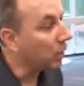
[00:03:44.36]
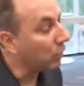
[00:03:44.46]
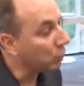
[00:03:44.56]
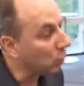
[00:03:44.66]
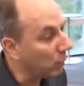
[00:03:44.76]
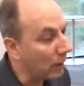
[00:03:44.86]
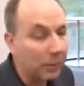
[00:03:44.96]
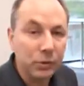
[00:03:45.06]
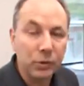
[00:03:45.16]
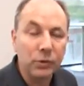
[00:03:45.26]
and goes all the way
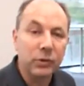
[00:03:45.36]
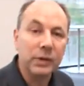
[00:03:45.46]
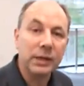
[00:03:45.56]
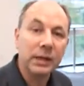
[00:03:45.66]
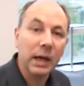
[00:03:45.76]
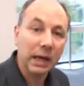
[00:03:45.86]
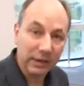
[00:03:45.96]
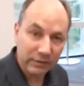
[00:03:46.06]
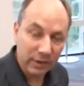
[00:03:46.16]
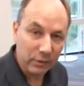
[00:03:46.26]
up to the
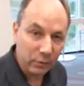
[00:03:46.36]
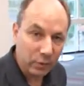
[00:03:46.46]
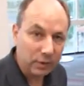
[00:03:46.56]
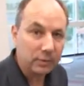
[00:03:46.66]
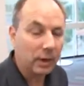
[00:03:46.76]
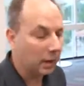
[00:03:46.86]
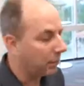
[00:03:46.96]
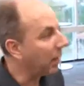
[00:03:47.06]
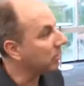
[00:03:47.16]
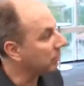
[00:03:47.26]
1100 watt
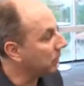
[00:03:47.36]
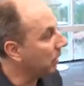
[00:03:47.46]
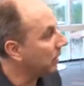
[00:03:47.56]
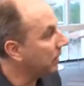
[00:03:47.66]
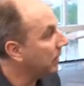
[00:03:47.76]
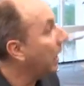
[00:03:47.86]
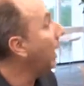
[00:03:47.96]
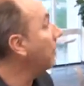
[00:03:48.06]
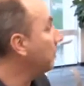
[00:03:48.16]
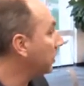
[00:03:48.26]
power supply.
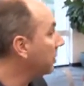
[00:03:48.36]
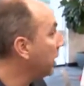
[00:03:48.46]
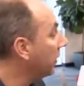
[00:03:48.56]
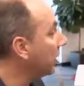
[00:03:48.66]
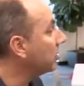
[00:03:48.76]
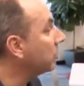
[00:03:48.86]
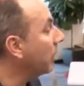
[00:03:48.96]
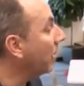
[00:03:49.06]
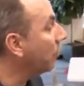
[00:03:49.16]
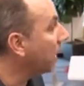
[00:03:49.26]
And there's
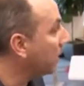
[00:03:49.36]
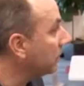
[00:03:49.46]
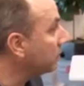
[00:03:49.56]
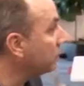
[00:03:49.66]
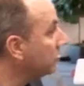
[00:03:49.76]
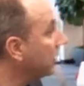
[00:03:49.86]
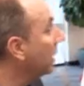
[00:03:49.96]
platinum,